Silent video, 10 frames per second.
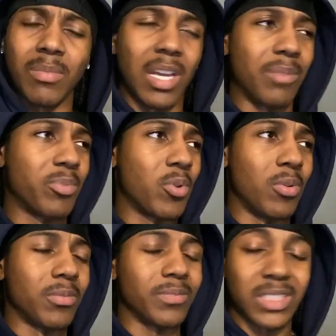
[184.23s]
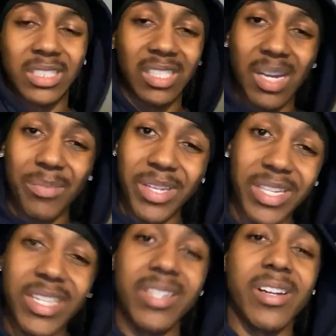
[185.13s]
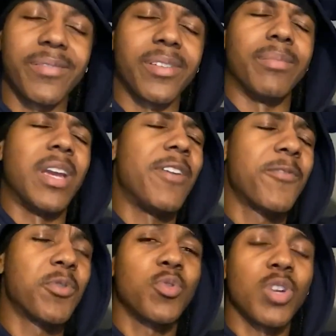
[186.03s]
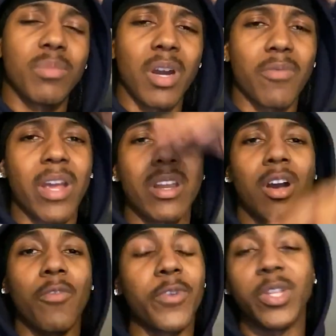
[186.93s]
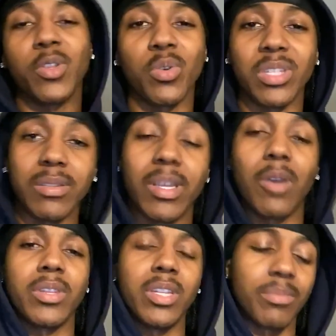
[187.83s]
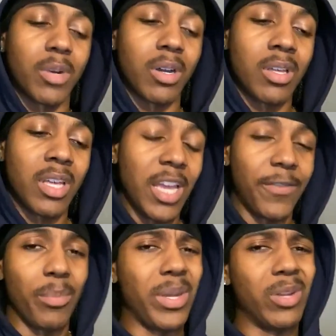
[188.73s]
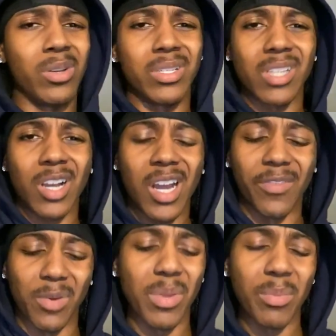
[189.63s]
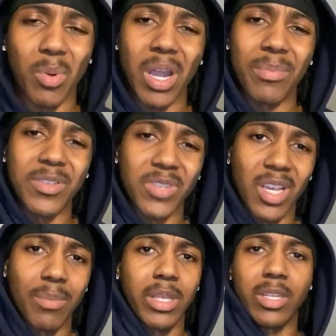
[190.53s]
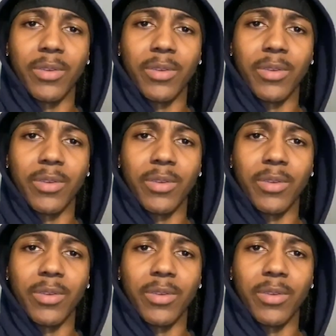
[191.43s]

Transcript: Like, bro, I'm an idiot, fam. Everything we're talking about right now, I really know deep down, innit, but... if I'm being honest, I can't even remember why I beat certain man in